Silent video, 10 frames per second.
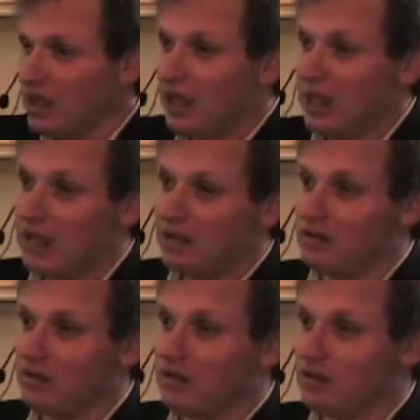And
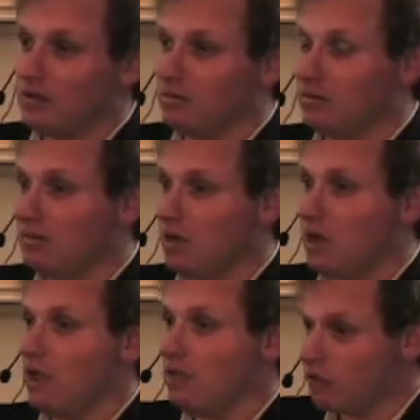
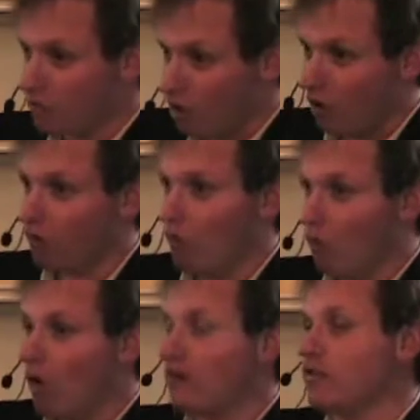this cult
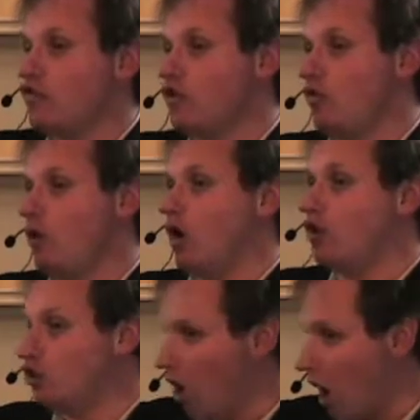wants to
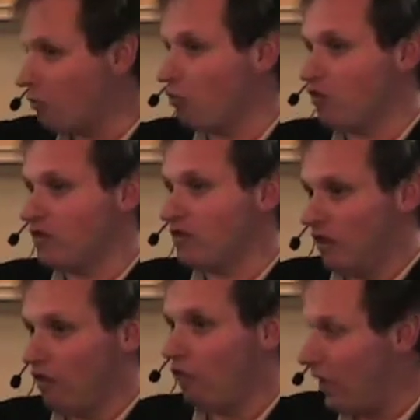adopt or
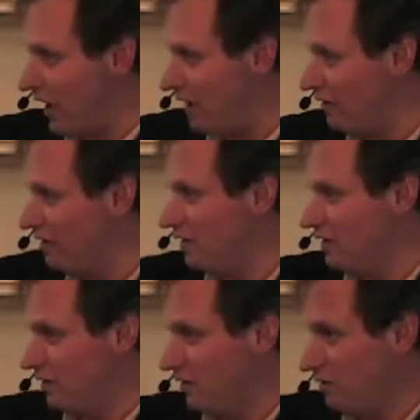steal away
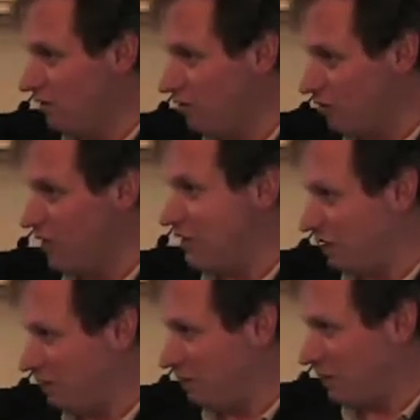her
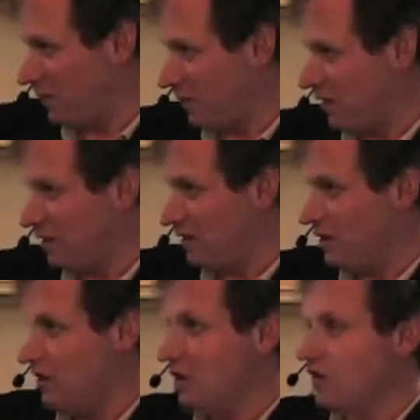baby.
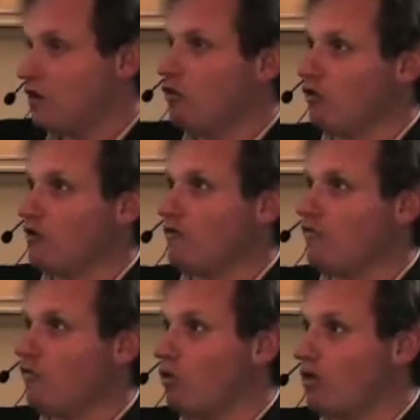They're
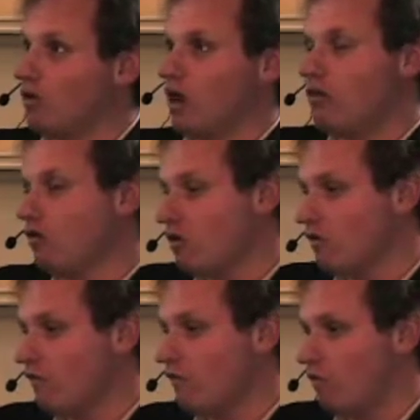not
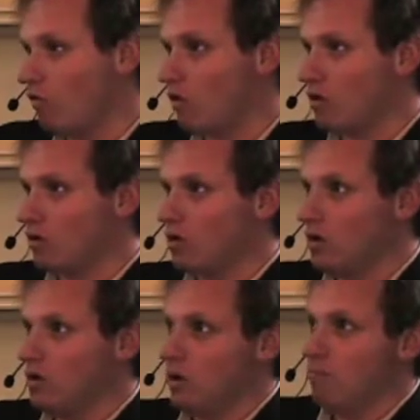looking for
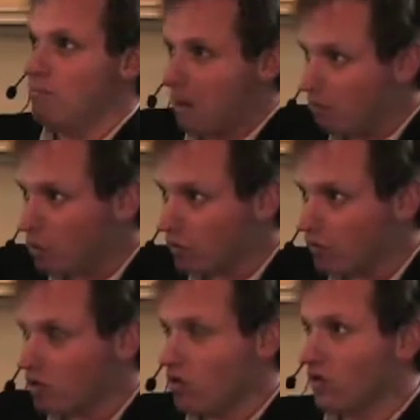members,